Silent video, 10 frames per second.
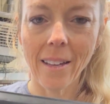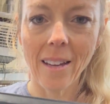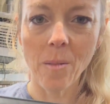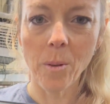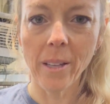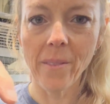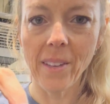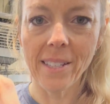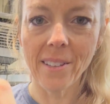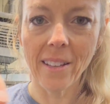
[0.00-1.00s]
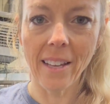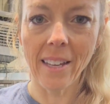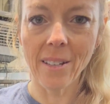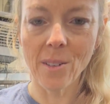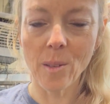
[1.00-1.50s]
I believe these are the
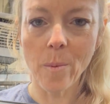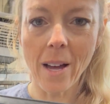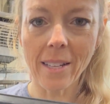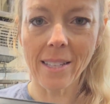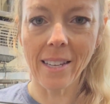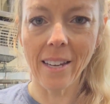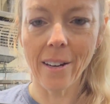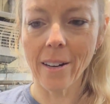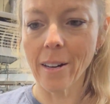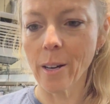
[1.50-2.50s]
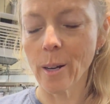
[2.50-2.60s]
hinge spots here.